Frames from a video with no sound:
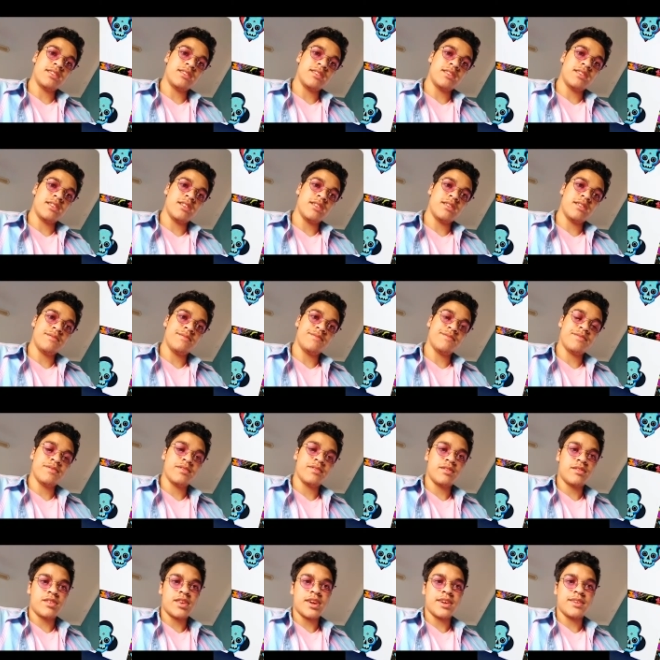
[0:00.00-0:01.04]
Yeah,
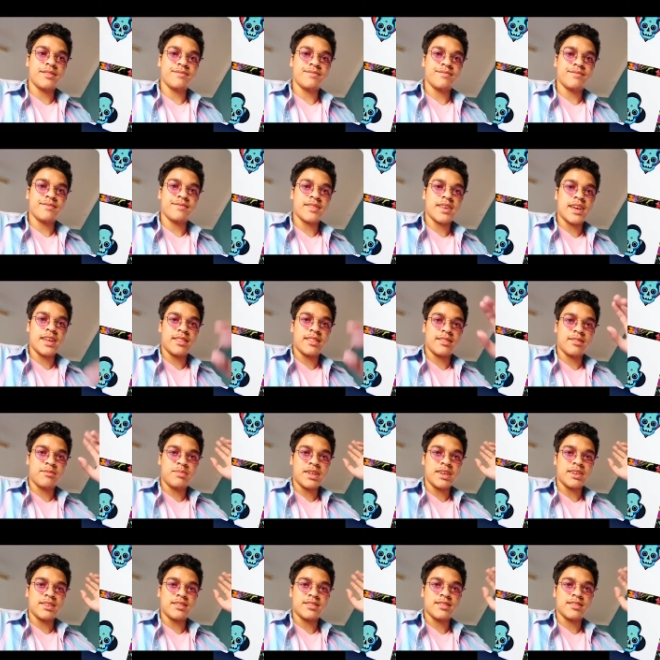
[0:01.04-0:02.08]
right. 8th
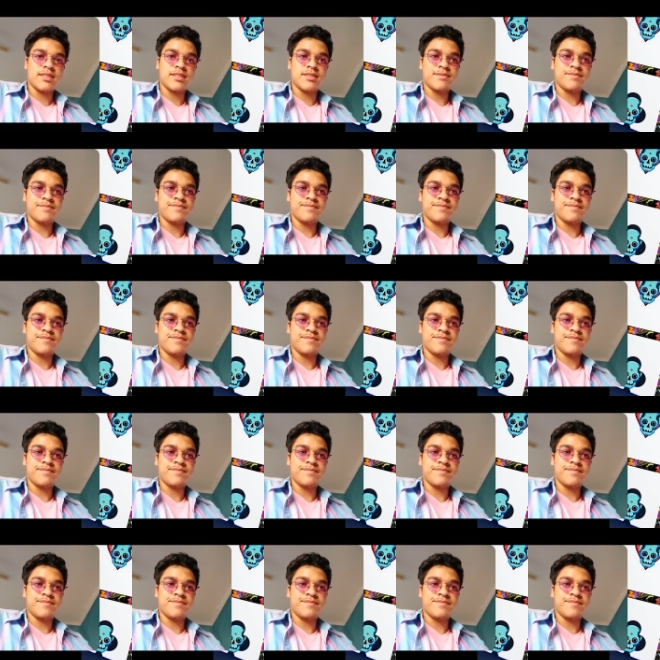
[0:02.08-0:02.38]
place.